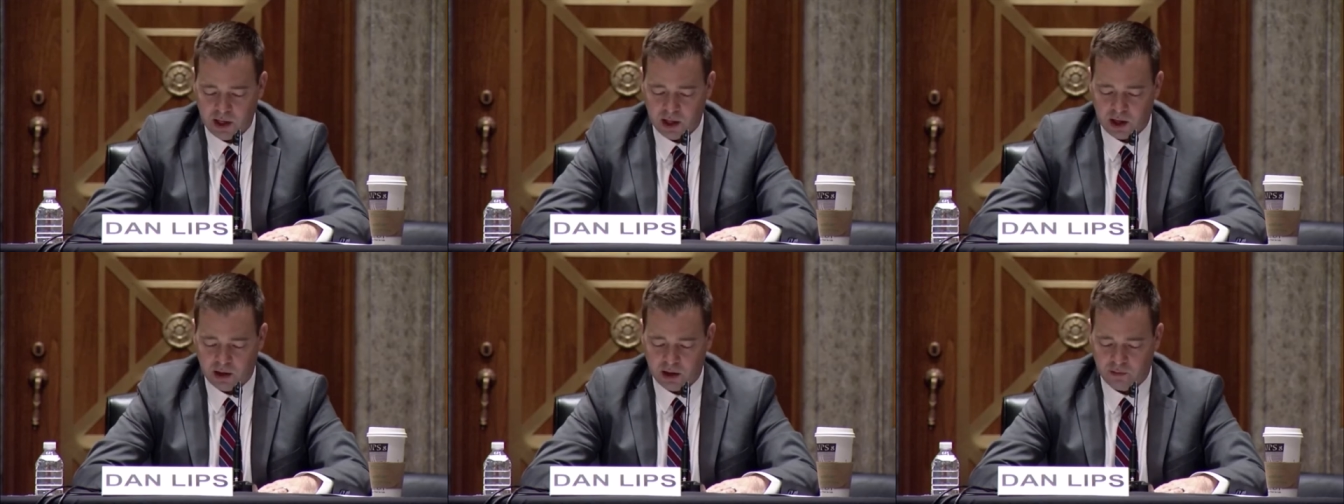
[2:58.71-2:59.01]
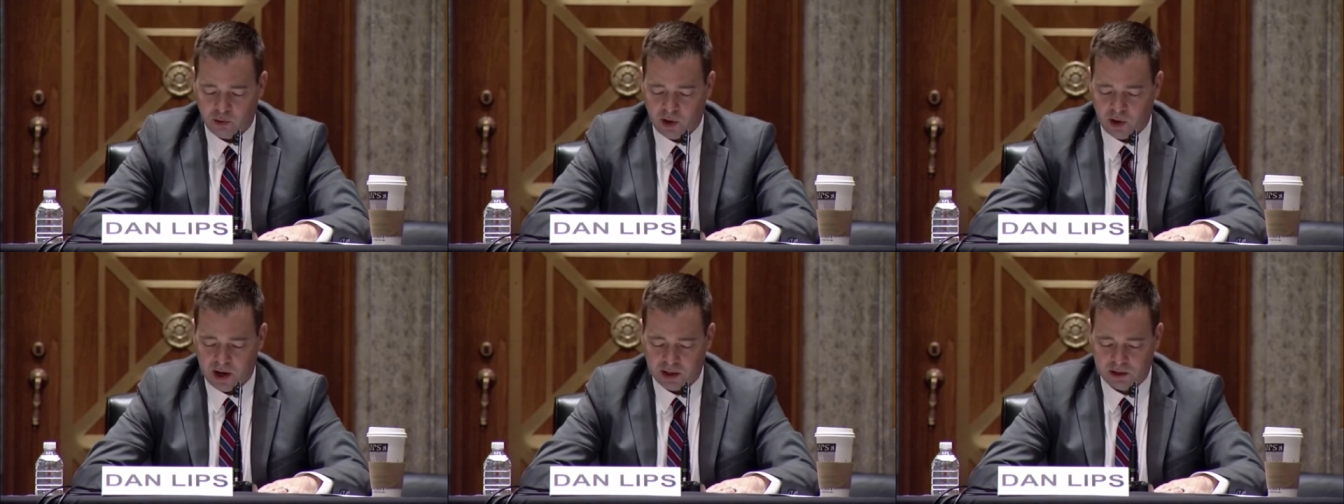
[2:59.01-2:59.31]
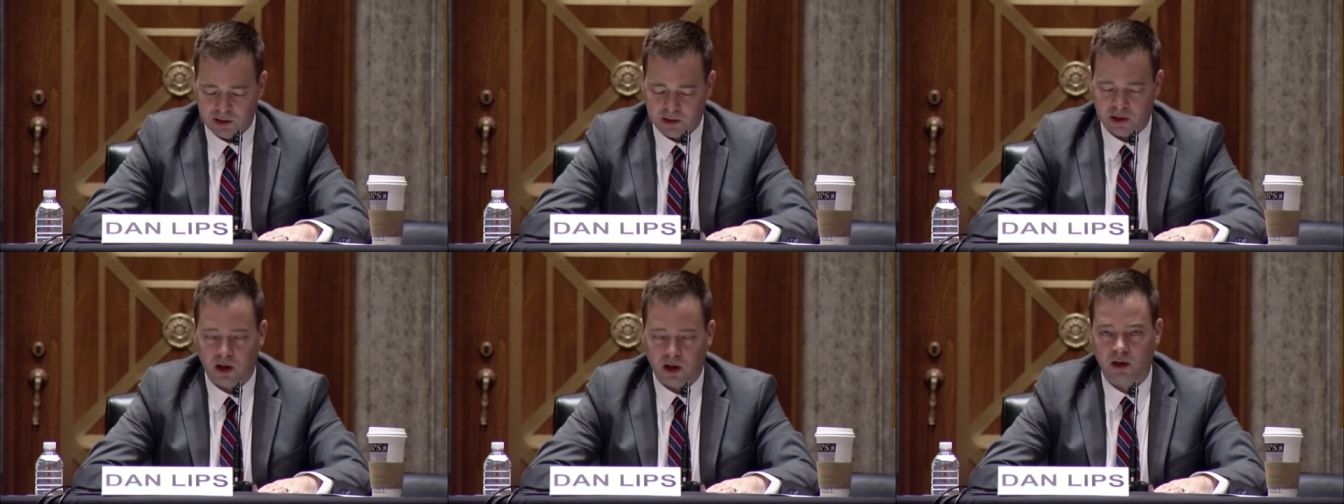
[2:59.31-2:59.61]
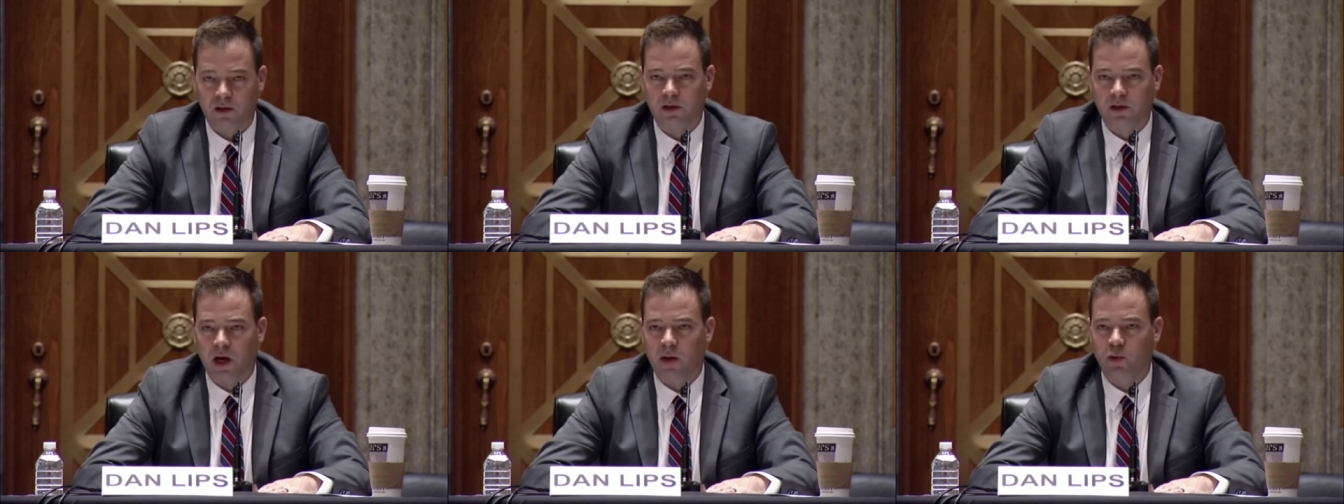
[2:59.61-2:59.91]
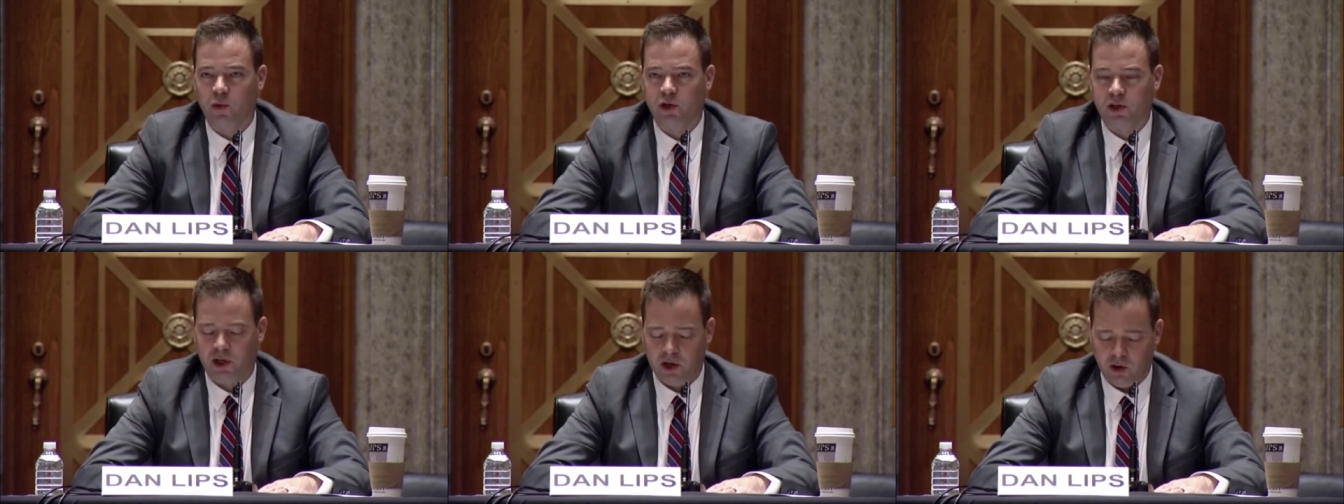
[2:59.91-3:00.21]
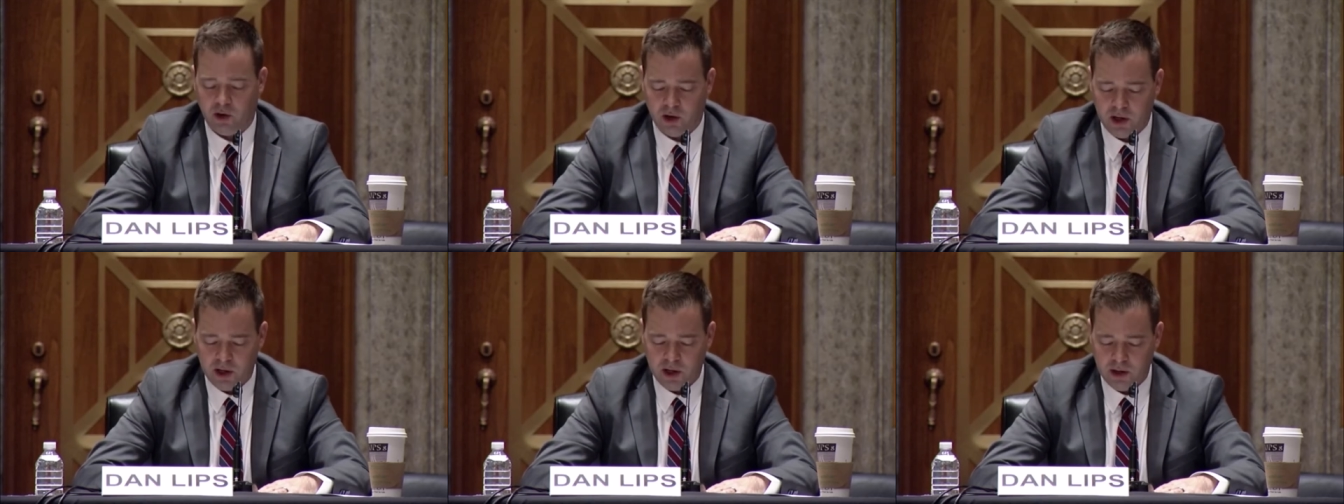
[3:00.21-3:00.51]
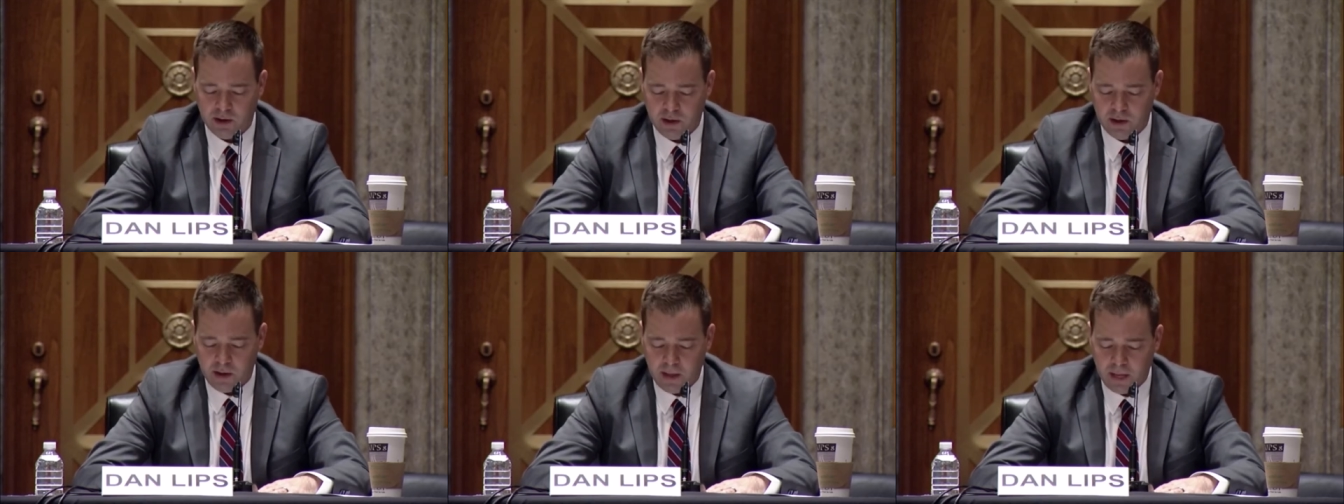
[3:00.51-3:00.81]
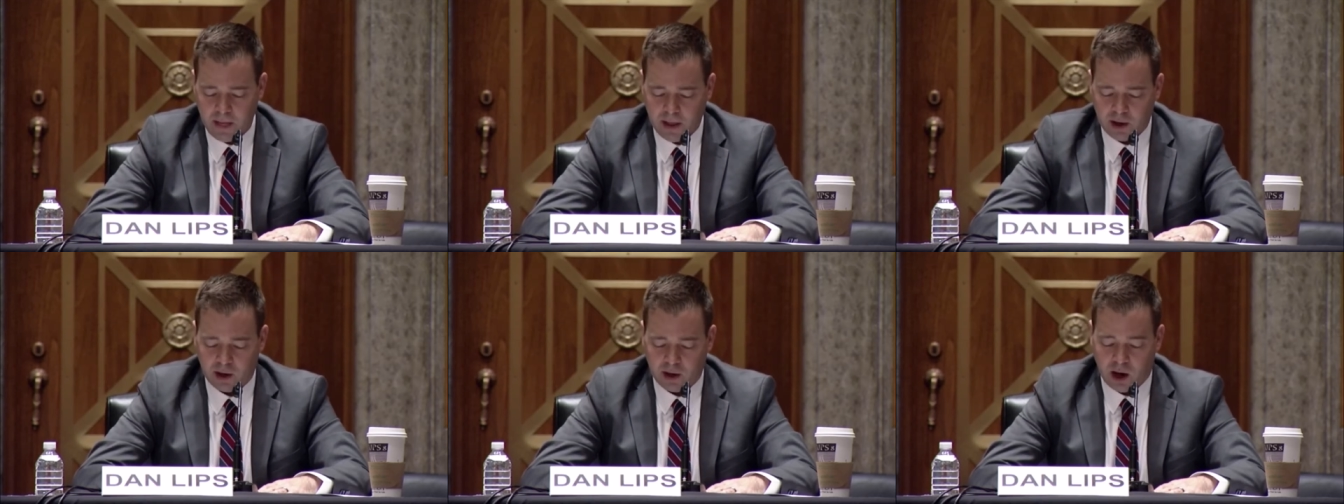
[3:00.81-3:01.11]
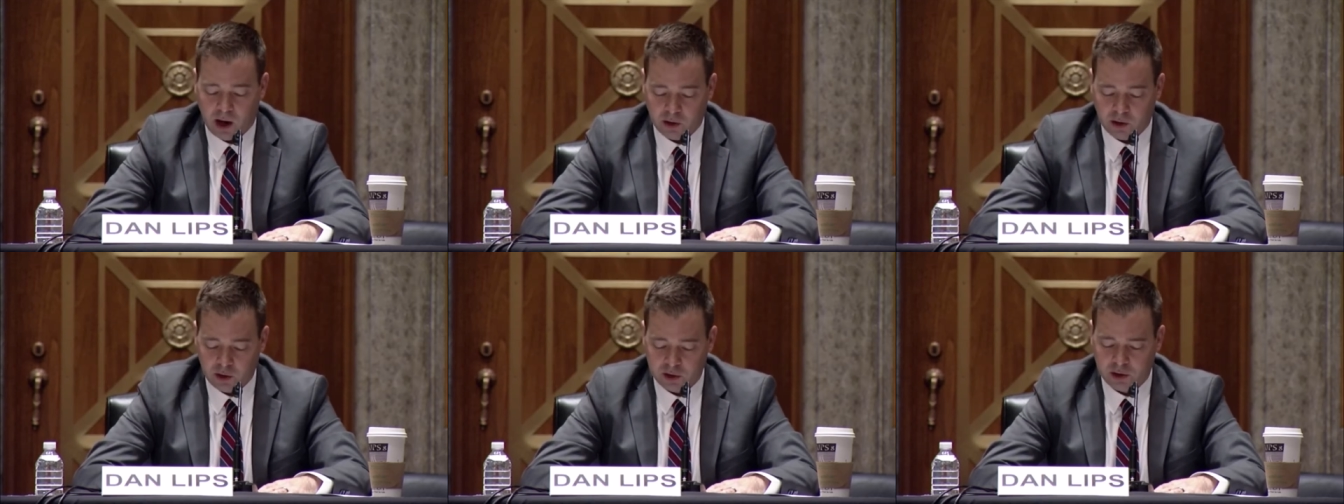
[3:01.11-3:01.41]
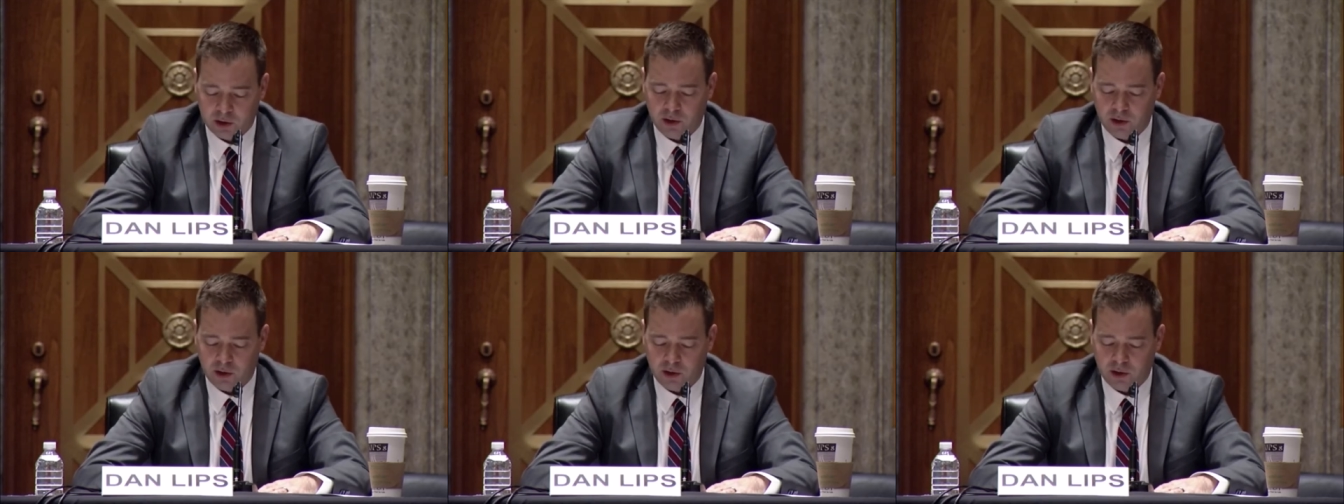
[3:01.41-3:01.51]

of grants on cybersecurity. Congress